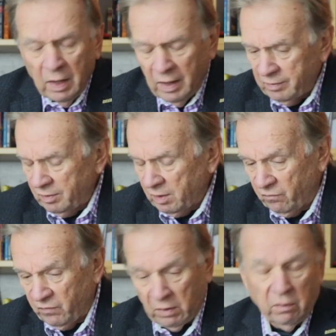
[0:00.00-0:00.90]
It,
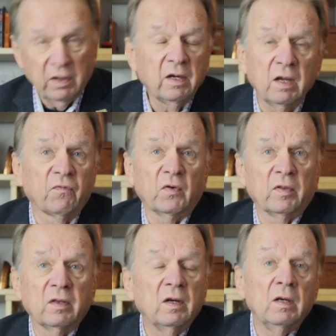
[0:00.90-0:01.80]
they're very
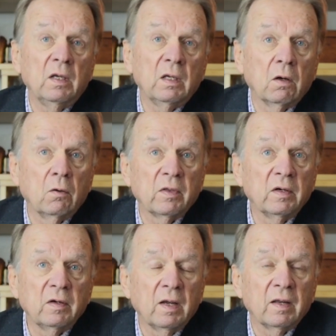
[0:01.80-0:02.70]
different than N I O
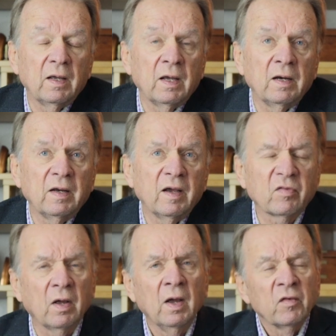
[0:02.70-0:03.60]
than, and
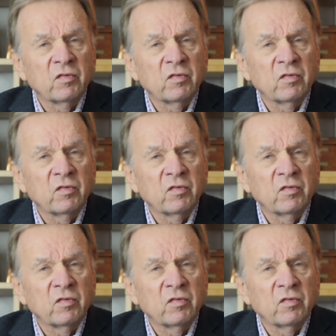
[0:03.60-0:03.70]
Tesla.